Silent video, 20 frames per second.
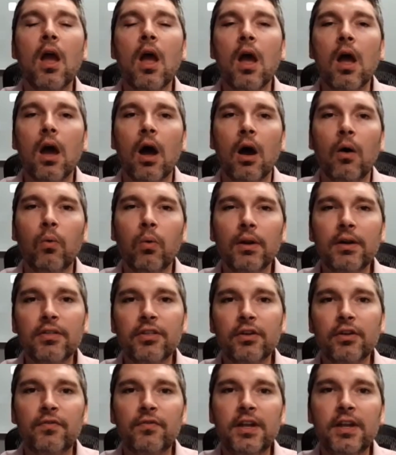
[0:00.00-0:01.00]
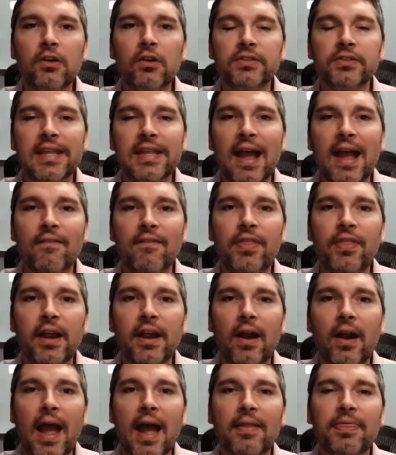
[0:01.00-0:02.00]
one of their vehicles they have there
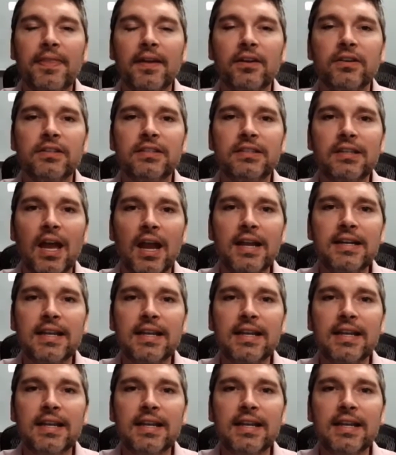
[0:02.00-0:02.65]
at their site,